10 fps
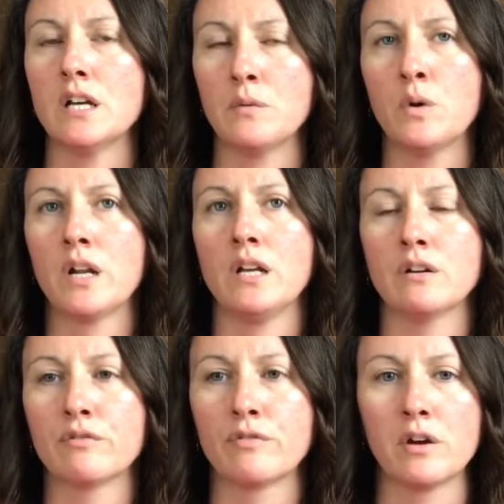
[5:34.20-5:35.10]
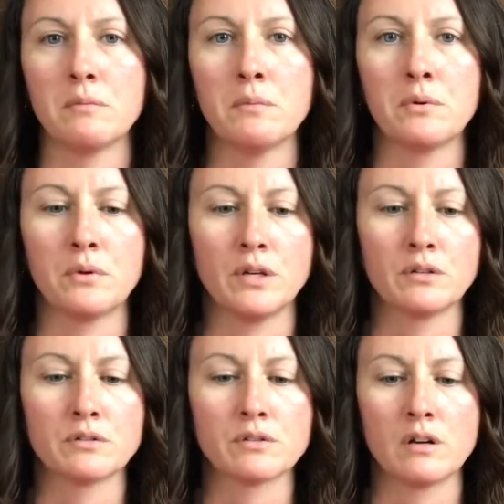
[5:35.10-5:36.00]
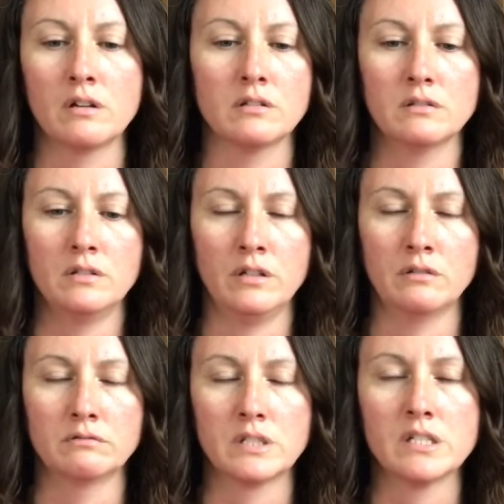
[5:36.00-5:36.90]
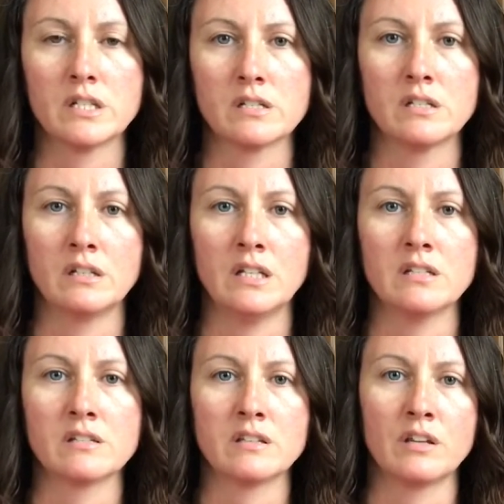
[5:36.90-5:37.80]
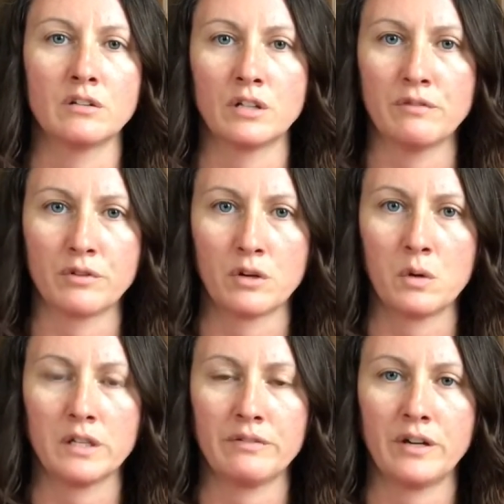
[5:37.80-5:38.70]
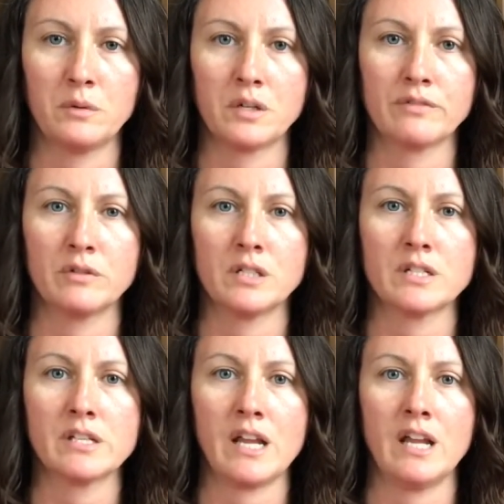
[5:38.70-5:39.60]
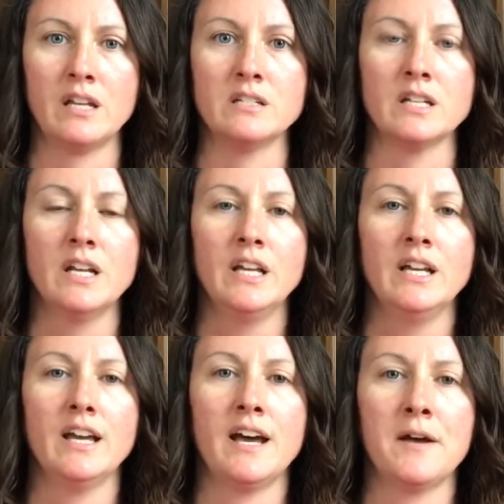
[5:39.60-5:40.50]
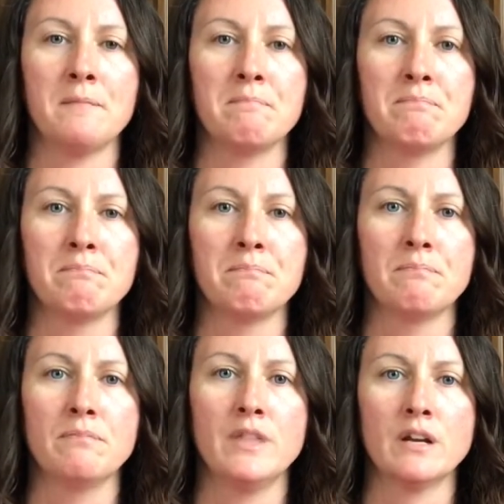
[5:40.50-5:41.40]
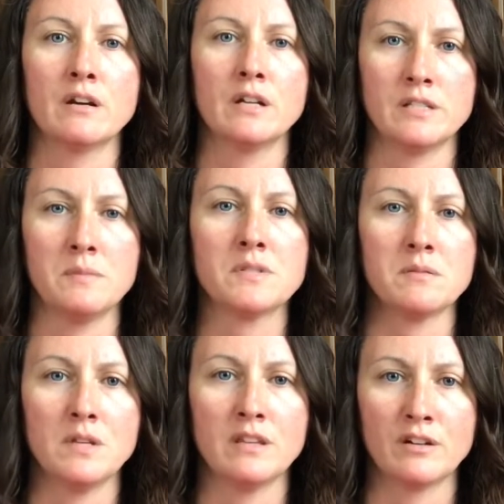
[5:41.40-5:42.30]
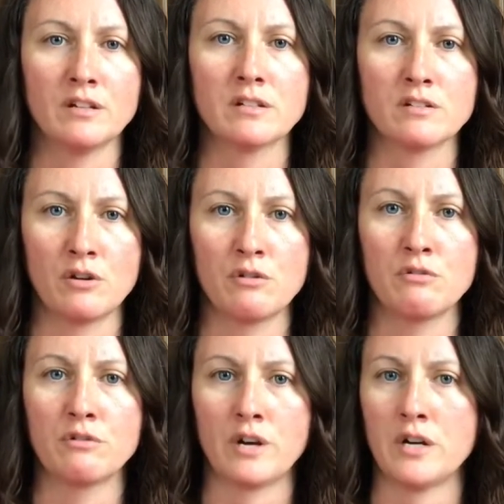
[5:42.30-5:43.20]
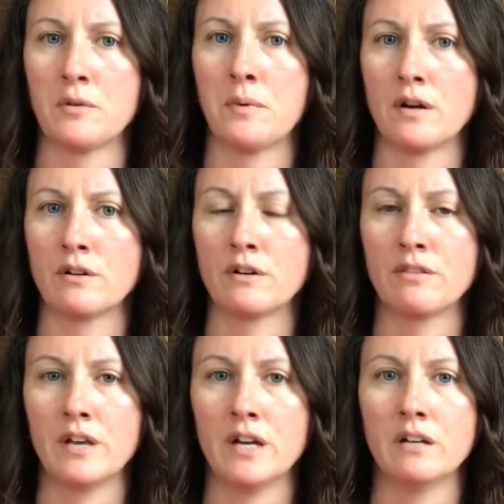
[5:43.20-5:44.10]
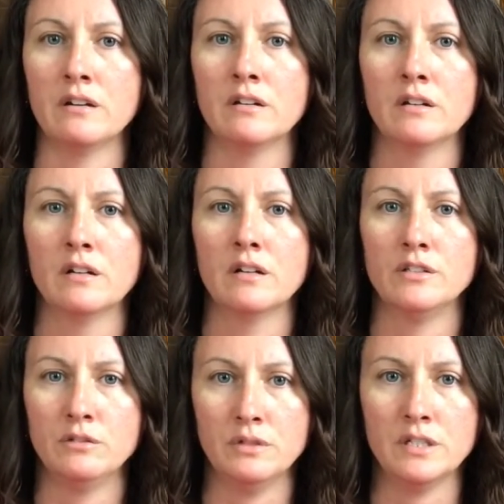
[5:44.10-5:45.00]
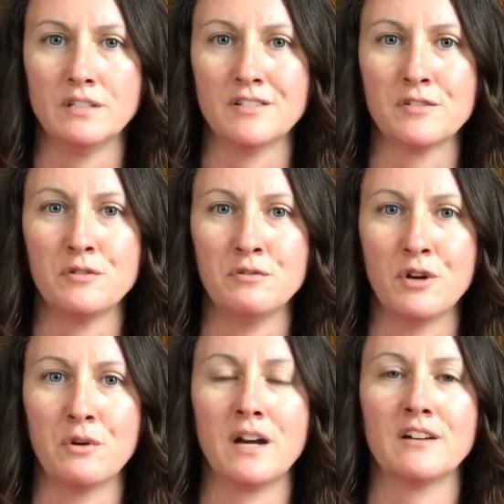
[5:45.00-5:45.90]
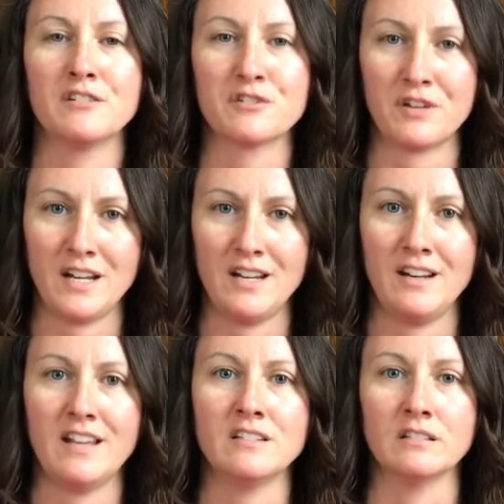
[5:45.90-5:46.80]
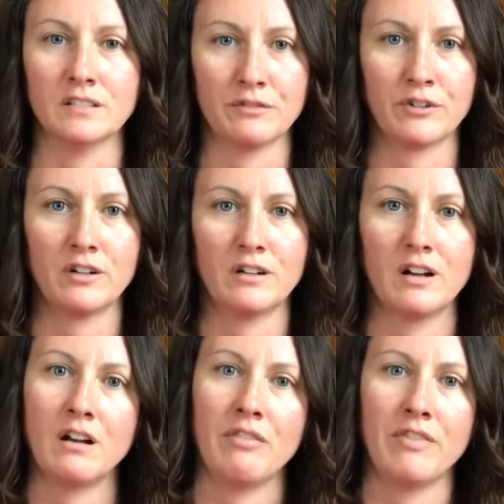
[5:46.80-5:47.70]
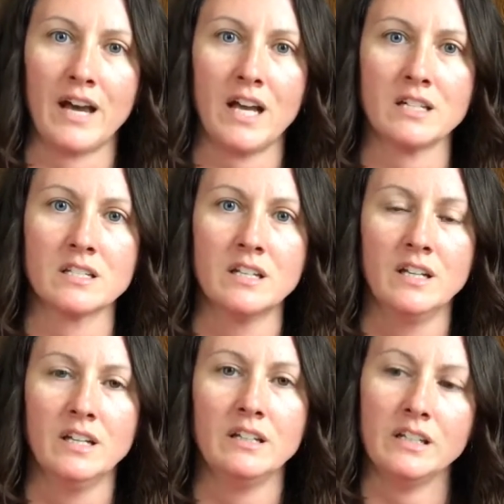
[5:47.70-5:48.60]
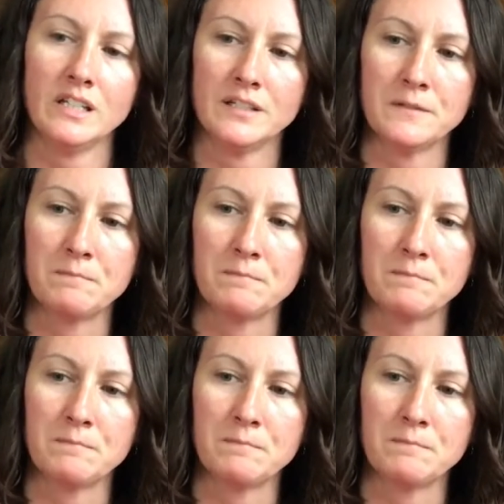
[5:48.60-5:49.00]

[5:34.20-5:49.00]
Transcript: what I hear from employers consistently is that they're looking for a qualified workforce, and it seems to me there is no greater partner than unions who know how to train and deliver on that need.